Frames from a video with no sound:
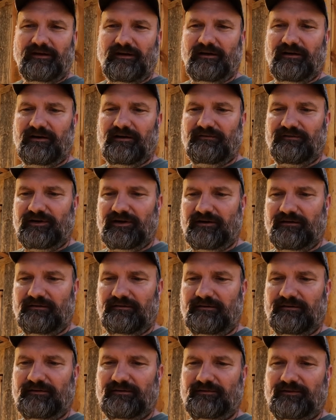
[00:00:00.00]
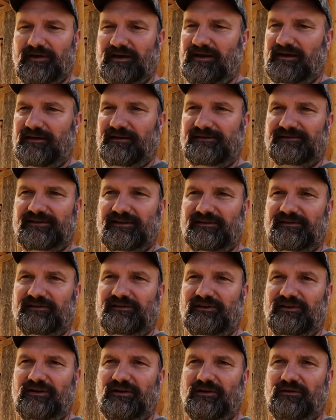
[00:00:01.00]
of uh, things that,
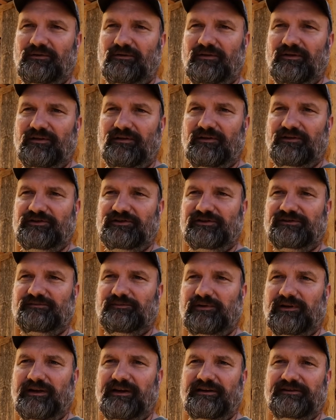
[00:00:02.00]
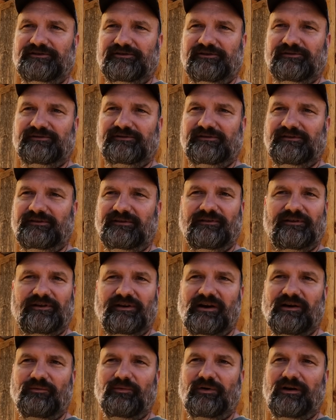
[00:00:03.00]
you know, they're just pleasures and they're
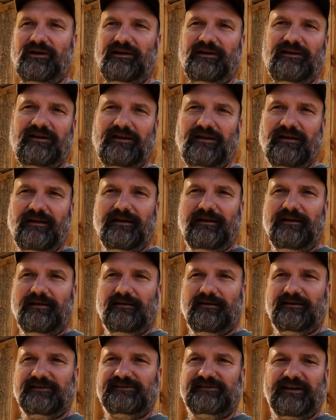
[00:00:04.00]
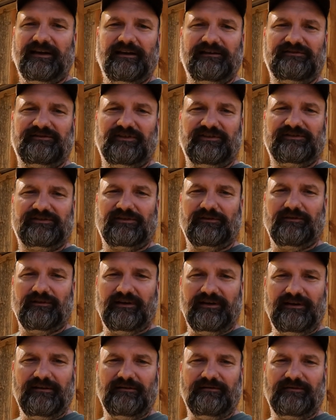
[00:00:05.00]
not really necessities to
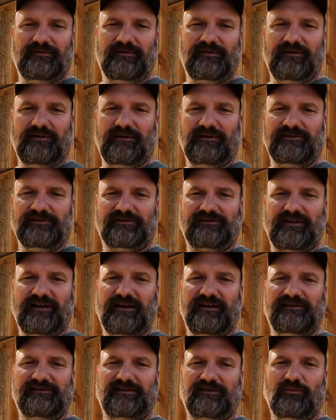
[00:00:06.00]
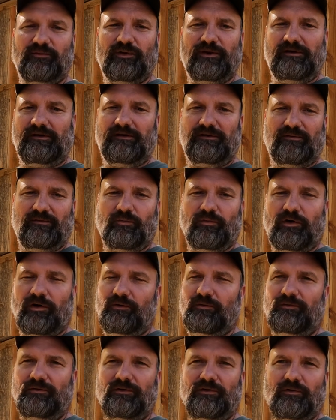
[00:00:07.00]
live. They're just things that we
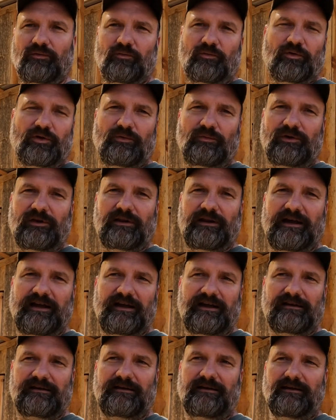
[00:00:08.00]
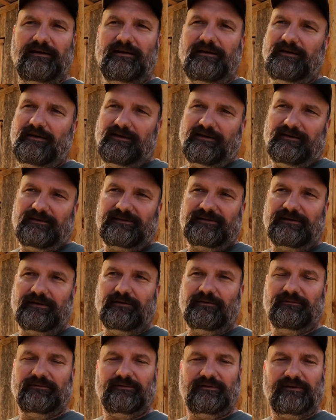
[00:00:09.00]
want or what we like.
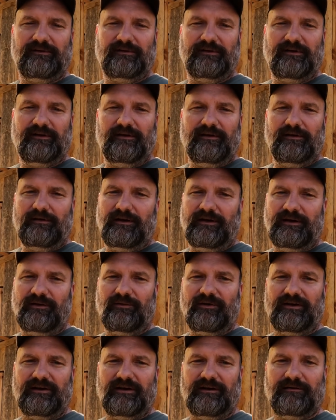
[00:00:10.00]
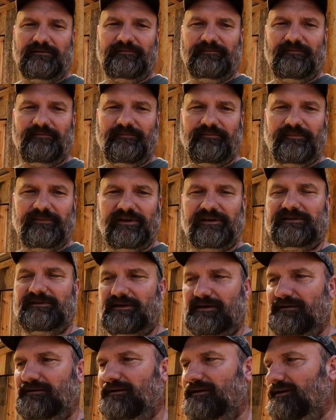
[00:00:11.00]
So, anyway, y'all, just
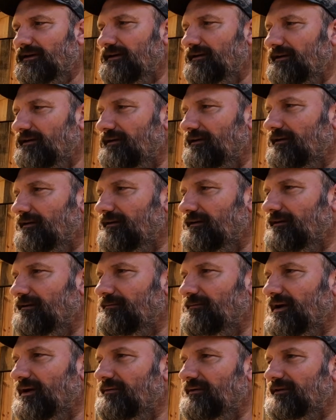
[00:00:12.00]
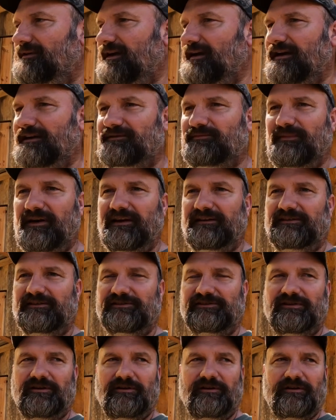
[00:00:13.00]
uh, maybe take this
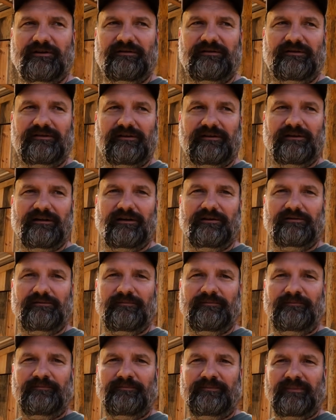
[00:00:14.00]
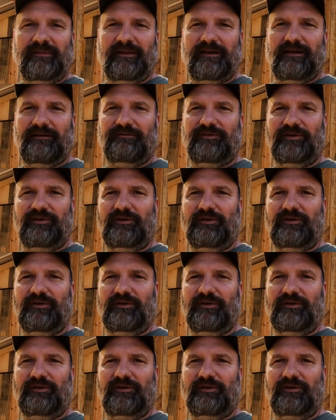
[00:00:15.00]
message heart, you know, and if